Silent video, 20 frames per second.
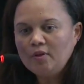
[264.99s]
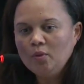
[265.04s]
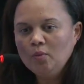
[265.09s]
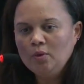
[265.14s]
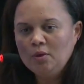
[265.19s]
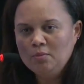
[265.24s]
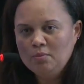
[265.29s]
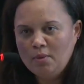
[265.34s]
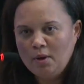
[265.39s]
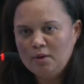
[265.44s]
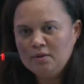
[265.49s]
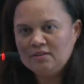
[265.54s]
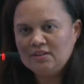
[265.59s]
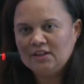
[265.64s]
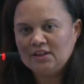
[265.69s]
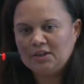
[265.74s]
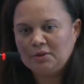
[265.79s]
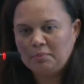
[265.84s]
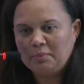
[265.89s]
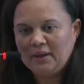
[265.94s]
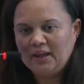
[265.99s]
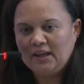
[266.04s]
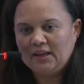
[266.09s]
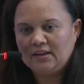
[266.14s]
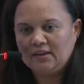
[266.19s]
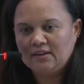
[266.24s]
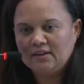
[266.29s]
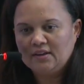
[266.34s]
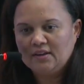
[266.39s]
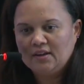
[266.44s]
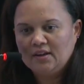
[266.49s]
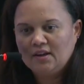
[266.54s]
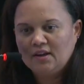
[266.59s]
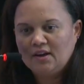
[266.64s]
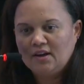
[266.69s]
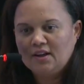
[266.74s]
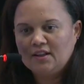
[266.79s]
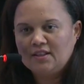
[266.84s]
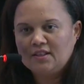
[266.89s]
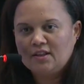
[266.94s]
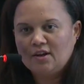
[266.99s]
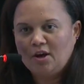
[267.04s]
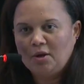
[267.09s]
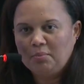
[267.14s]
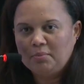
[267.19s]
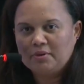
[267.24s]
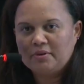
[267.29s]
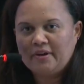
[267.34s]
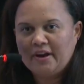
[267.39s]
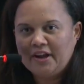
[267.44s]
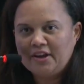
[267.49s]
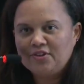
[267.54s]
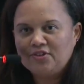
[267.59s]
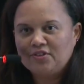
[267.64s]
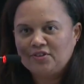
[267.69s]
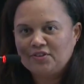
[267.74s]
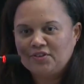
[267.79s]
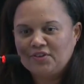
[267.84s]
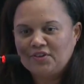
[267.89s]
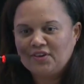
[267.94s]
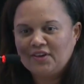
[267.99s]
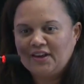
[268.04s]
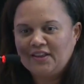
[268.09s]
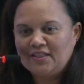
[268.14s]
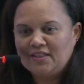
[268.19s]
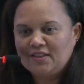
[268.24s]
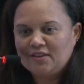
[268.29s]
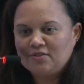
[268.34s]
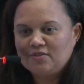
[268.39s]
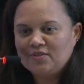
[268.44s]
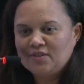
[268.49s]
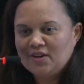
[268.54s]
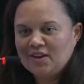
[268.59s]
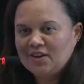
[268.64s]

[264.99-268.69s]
will mostly depend on the operation and the